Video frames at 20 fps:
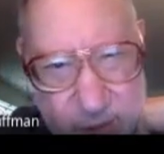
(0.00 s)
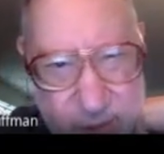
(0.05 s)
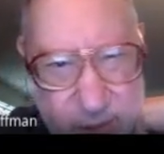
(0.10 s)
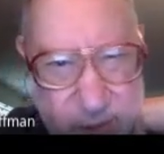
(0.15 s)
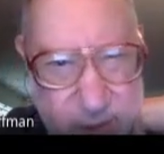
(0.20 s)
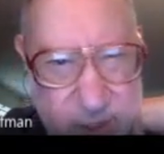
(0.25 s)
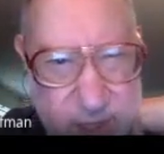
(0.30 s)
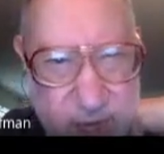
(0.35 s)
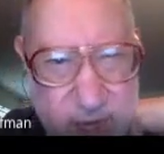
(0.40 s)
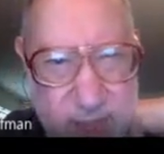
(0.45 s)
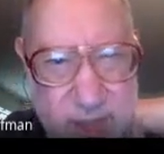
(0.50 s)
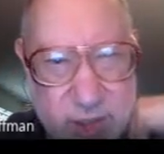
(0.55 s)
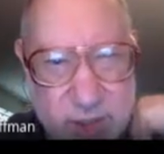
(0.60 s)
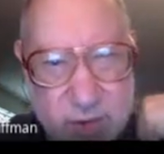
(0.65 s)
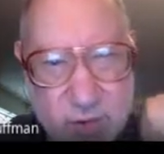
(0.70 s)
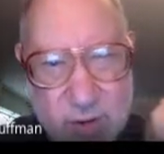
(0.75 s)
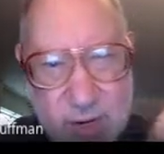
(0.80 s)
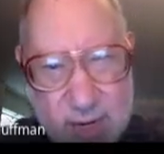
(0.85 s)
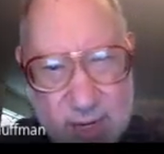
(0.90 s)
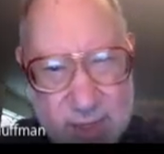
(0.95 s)
So the
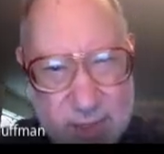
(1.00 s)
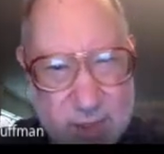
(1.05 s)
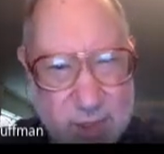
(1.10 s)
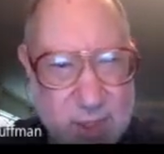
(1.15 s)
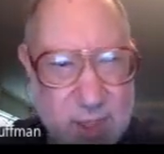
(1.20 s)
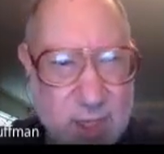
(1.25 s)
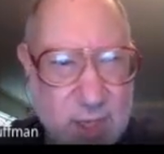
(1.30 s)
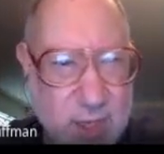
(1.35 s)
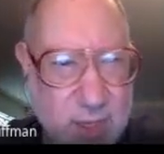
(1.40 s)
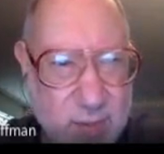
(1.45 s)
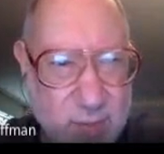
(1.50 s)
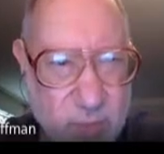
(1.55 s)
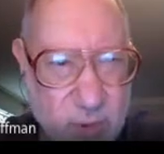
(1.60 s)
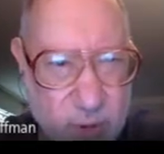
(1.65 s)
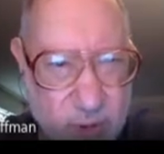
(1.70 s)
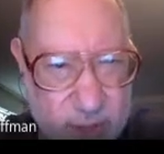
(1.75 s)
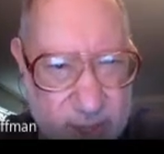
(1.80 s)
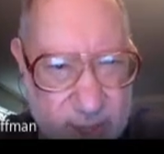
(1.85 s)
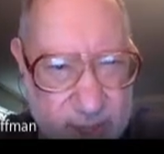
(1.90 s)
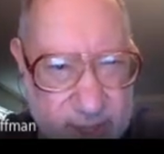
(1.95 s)
slideshow has
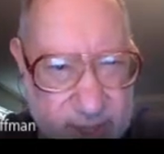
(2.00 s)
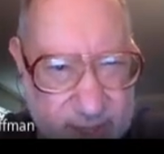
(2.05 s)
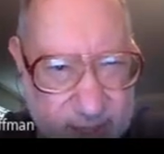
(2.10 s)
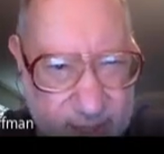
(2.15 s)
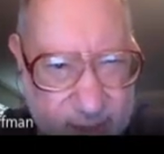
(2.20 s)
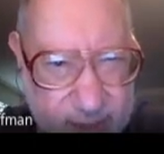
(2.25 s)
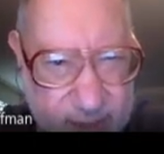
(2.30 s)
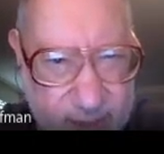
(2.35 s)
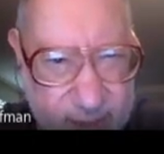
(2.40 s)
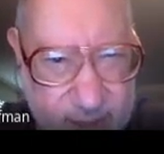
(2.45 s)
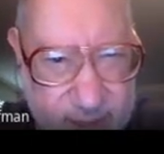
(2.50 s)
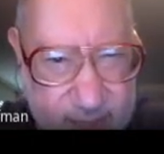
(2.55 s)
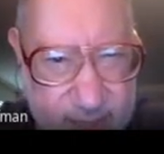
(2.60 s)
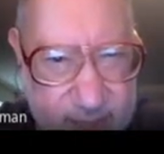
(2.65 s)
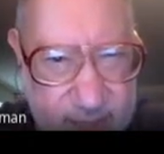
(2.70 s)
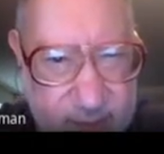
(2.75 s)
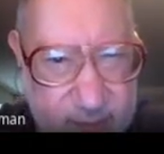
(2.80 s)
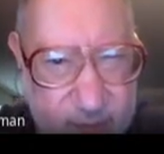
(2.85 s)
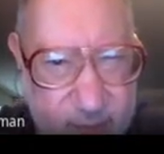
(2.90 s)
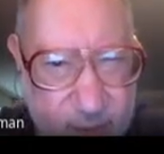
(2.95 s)
more details
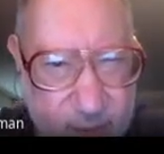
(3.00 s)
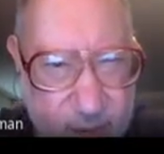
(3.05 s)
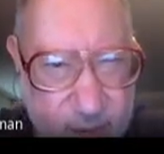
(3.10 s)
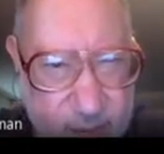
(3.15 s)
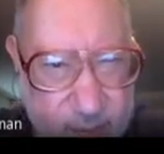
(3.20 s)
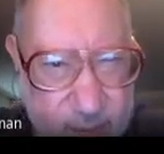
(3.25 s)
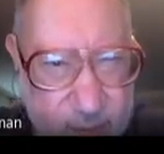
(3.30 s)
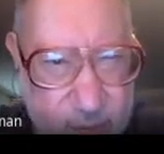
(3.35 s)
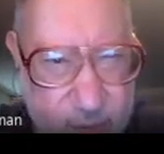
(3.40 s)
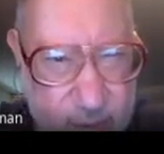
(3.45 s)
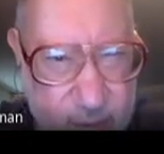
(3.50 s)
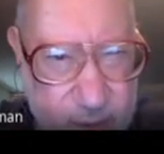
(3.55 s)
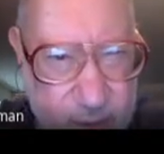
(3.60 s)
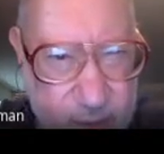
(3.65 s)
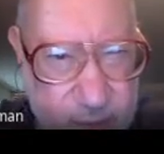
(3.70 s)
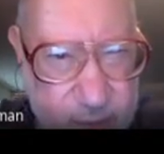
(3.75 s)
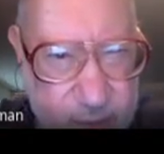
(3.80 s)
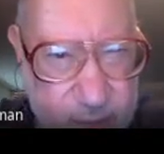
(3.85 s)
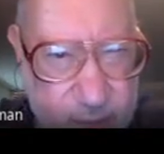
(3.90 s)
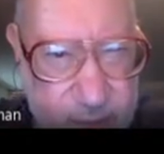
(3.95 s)
than what I'm going
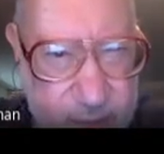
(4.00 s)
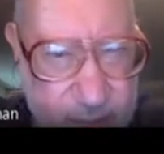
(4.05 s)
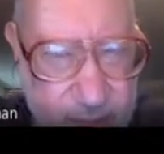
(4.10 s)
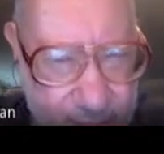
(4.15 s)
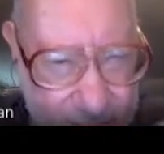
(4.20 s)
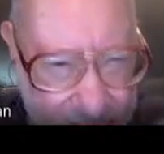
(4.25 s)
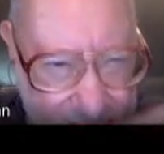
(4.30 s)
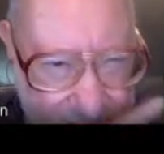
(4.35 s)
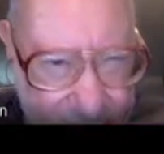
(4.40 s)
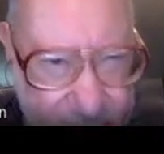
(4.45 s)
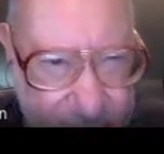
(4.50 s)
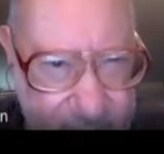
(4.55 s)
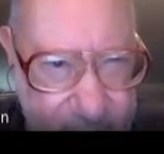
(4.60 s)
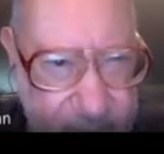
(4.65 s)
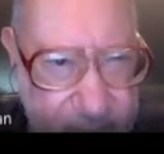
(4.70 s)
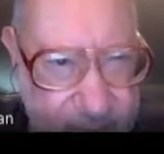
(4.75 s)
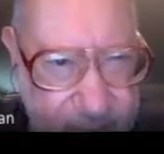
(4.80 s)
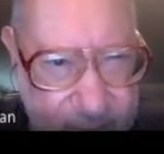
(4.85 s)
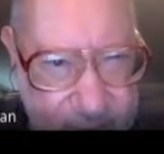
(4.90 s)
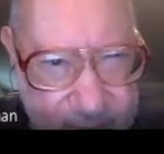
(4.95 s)
over, but
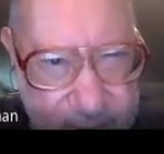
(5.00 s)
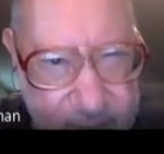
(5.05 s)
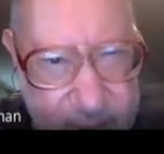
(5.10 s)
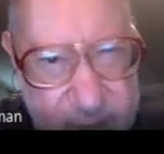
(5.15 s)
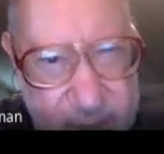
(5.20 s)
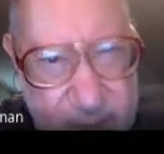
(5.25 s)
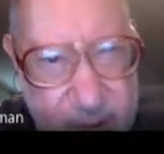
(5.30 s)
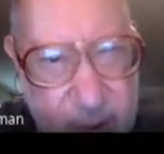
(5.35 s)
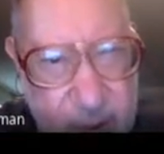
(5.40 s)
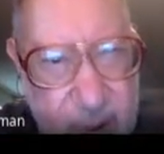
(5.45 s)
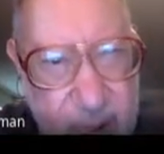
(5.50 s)
consider this.